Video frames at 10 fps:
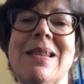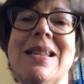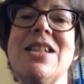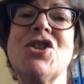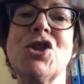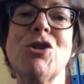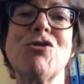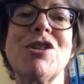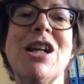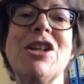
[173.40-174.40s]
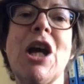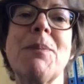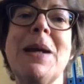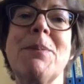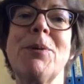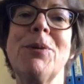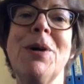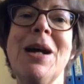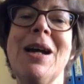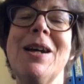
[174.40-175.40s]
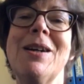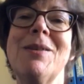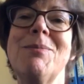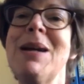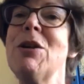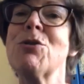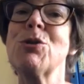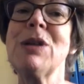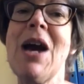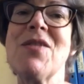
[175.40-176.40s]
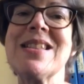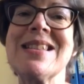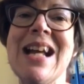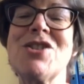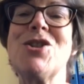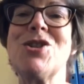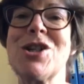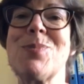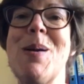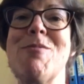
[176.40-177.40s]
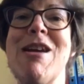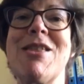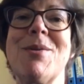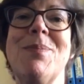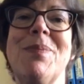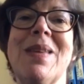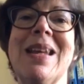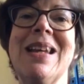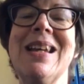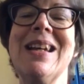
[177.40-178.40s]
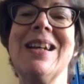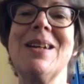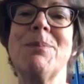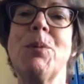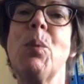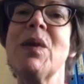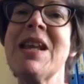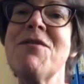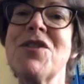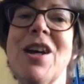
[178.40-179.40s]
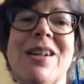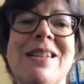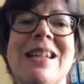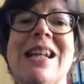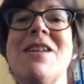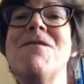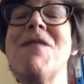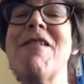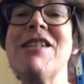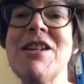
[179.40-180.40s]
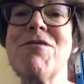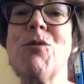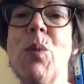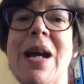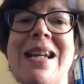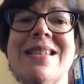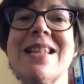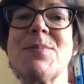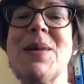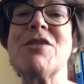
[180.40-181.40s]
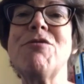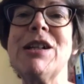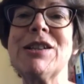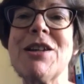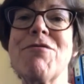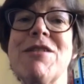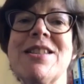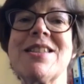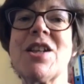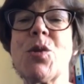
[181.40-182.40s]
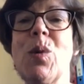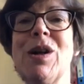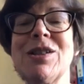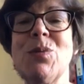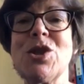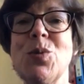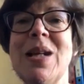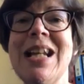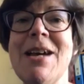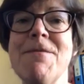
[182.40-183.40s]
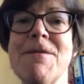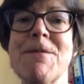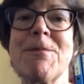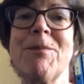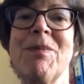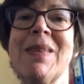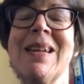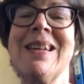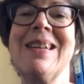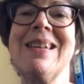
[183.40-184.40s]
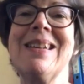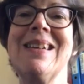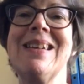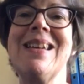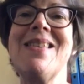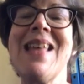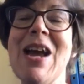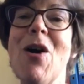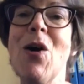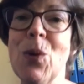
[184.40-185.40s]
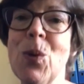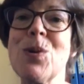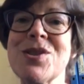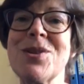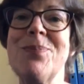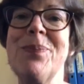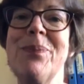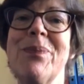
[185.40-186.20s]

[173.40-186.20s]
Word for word: These children and young people may not all have a statue to commemorate them, but what they've done in very different ways has a real difference to the world in which we live. They are awesome.